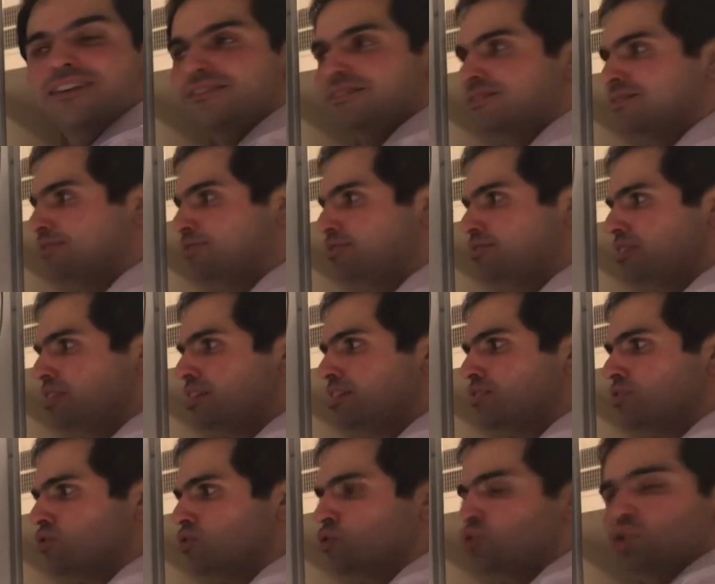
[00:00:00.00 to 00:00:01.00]
You see, there's
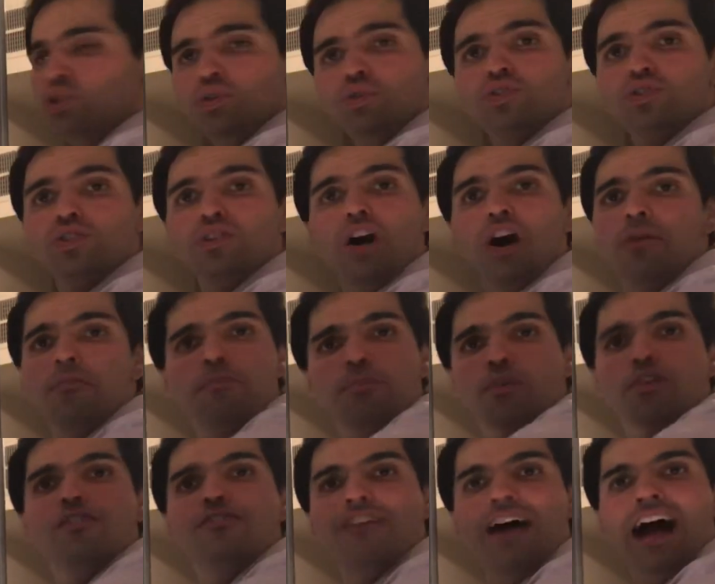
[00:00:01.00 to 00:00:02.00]
a huge number
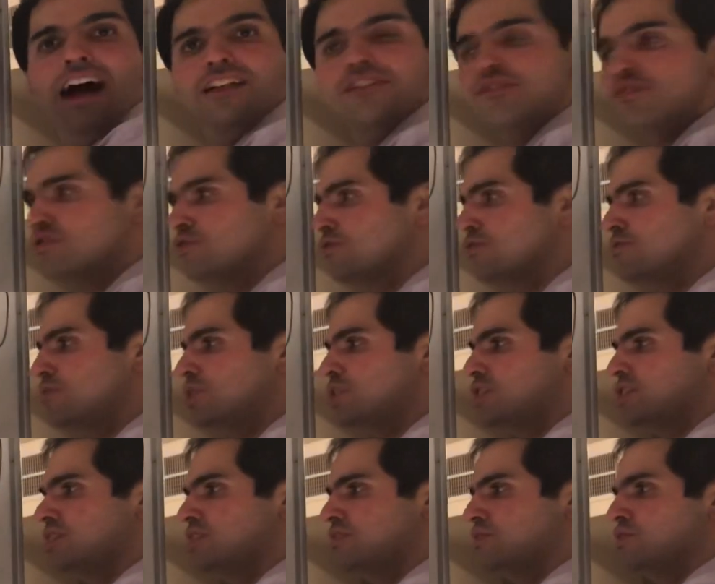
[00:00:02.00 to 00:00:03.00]
of values for which
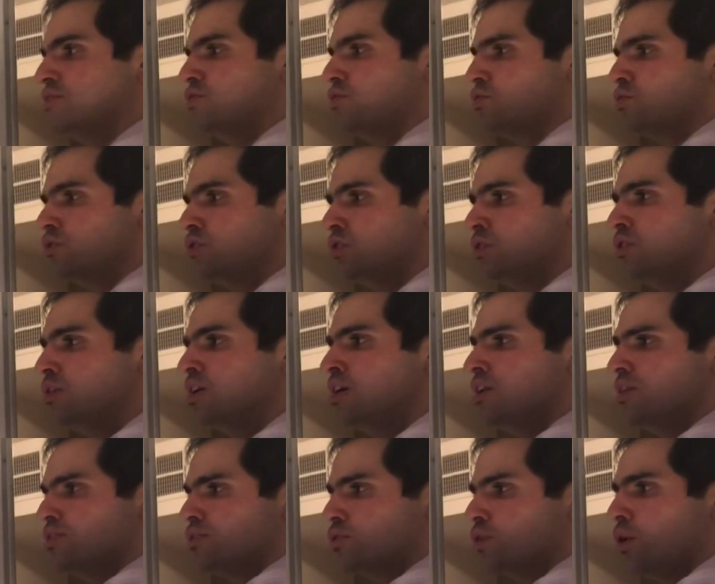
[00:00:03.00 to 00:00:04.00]
this is true.
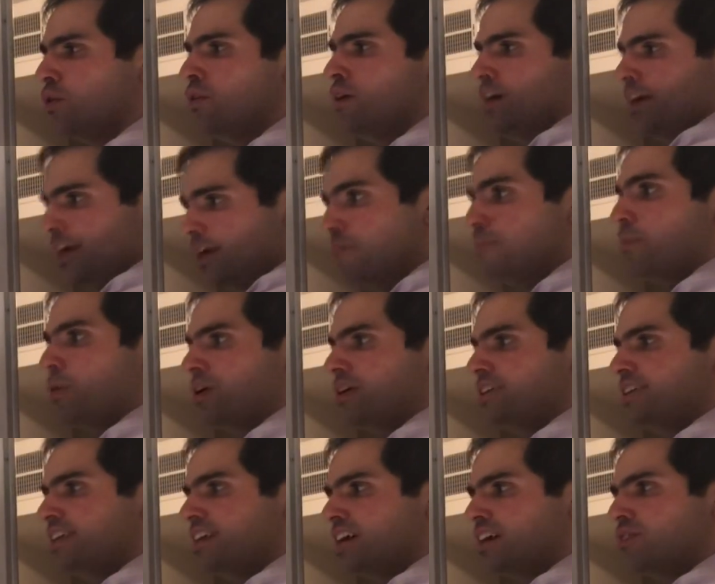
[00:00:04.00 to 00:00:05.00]
So in
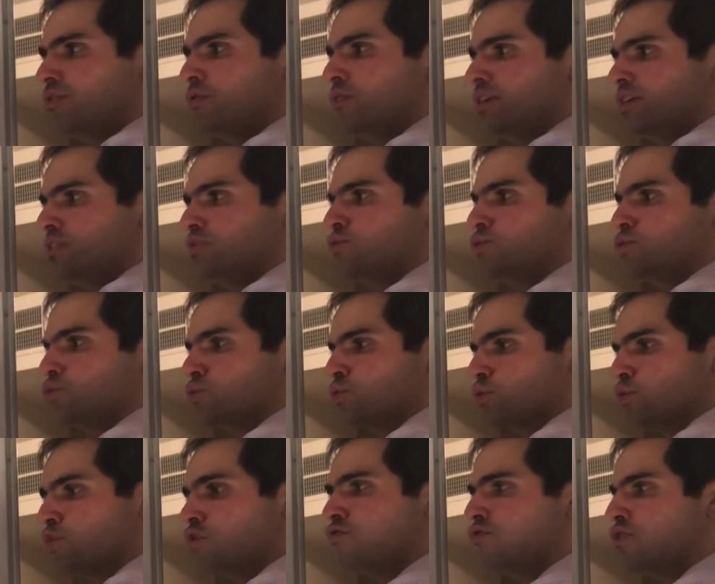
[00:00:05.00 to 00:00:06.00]
particular, it is
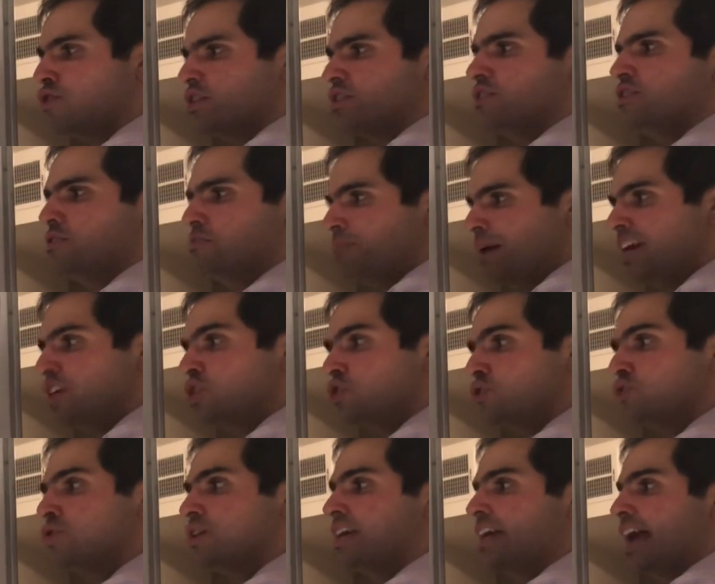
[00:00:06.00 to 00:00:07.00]
true for the special
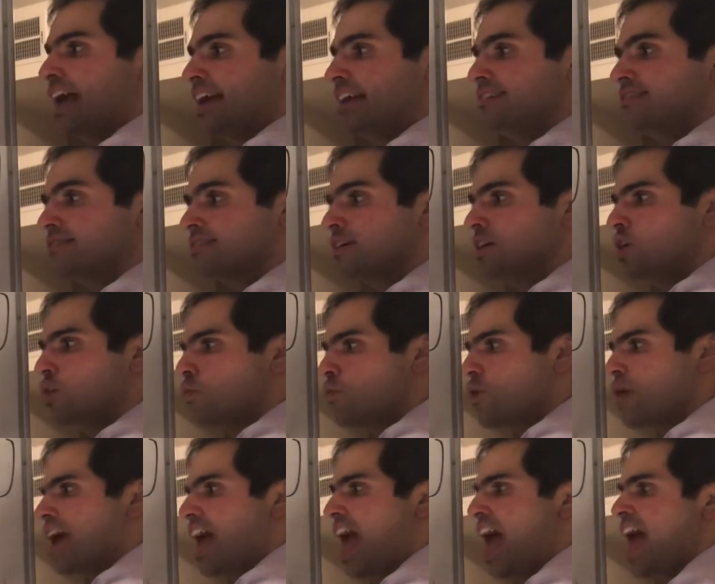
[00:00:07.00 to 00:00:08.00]
case
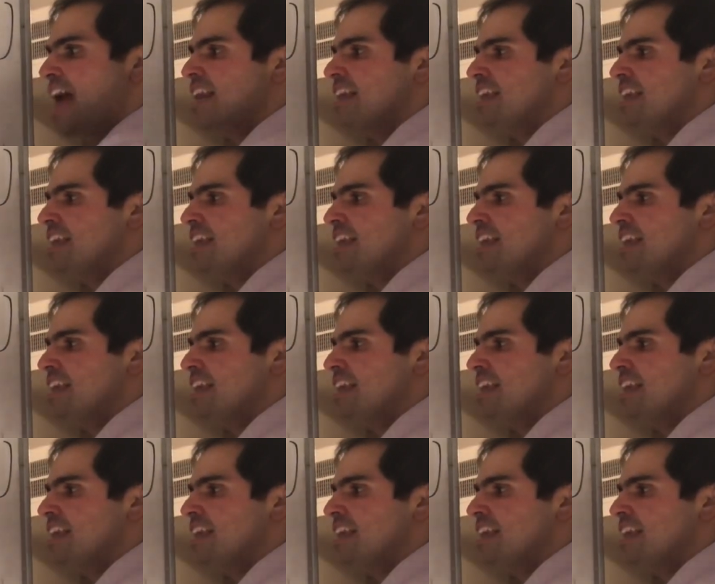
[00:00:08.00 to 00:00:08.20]
where n